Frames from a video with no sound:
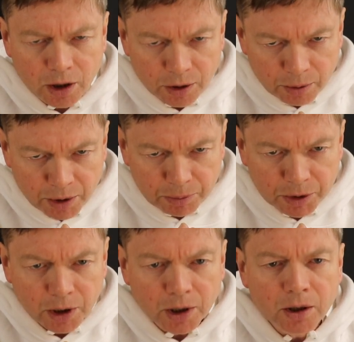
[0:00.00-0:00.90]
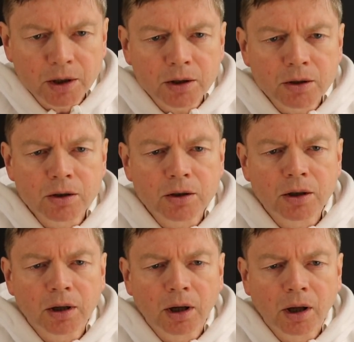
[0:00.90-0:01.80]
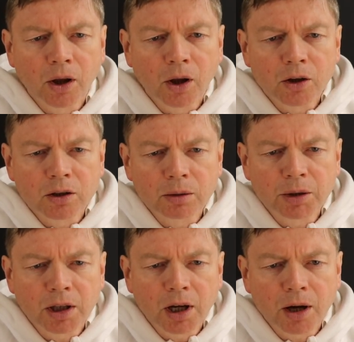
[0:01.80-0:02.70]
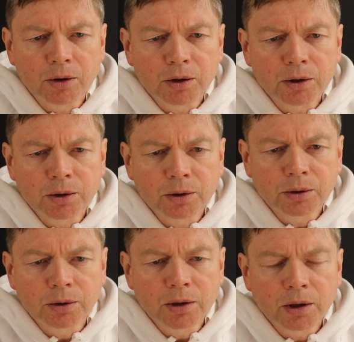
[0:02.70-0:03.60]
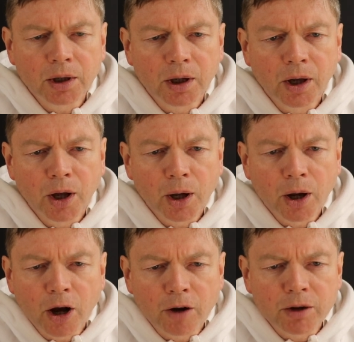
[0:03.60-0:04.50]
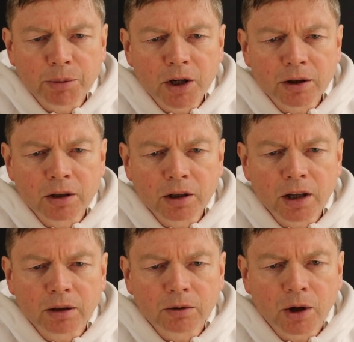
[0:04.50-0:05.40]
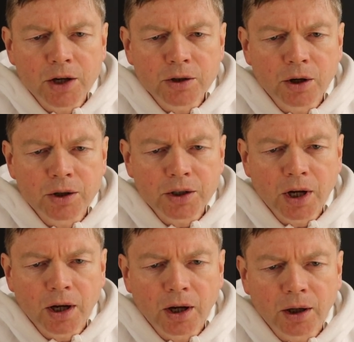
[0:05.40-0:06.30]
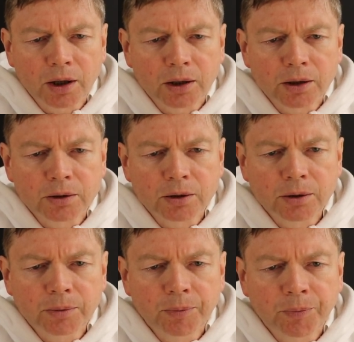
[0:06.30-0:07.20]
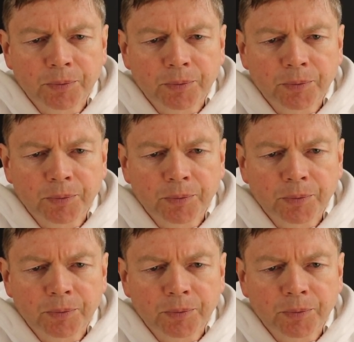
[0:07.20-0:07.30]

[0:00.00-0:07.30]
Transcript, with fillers: John the Baptist to be the herald of the birth and death of Christ your Son.